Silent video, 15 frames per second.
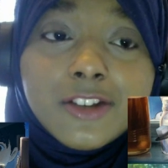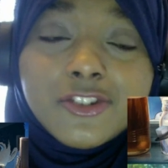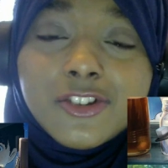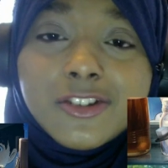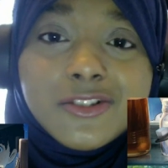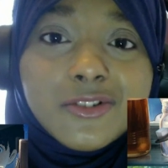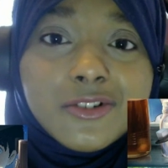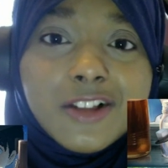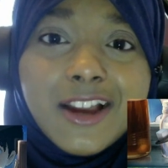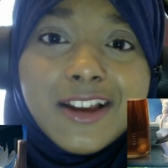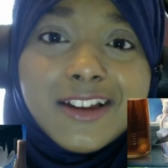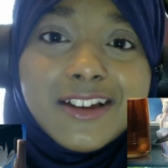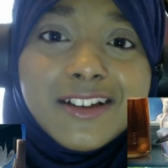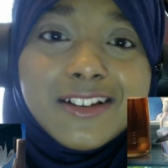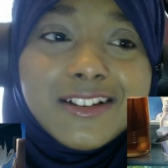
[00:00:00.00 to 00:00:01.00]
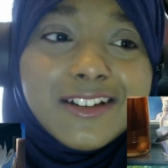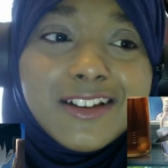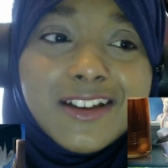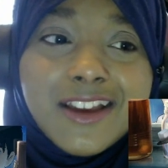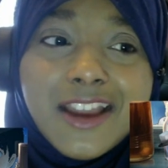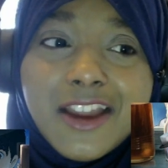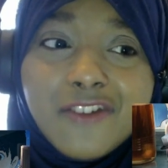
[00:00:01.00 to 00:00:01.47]
Just looked like
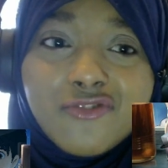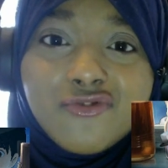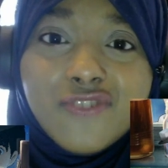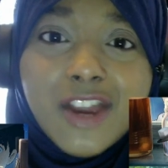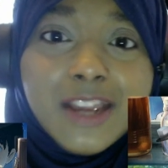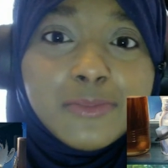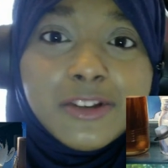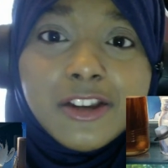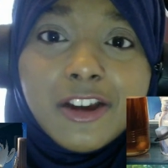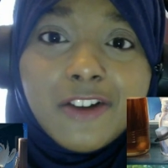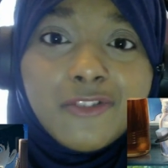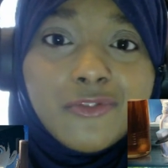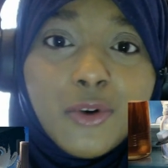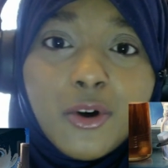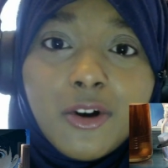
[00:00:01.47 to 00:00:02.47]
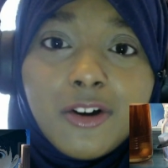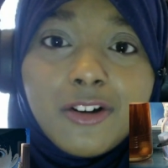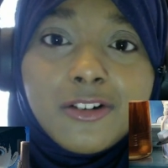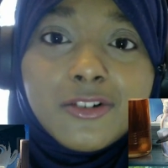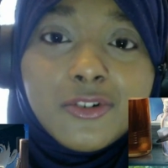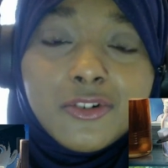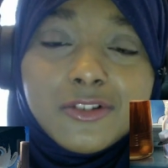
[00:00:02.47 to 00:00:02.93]
a rapier for
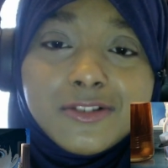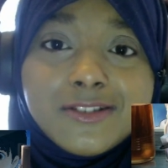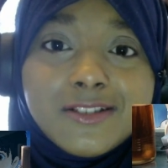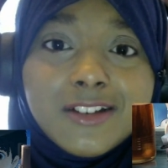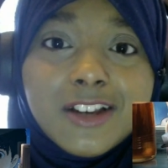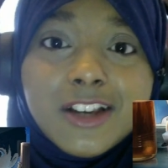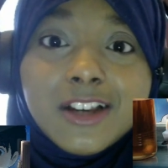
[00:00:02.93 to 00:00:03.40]
her, because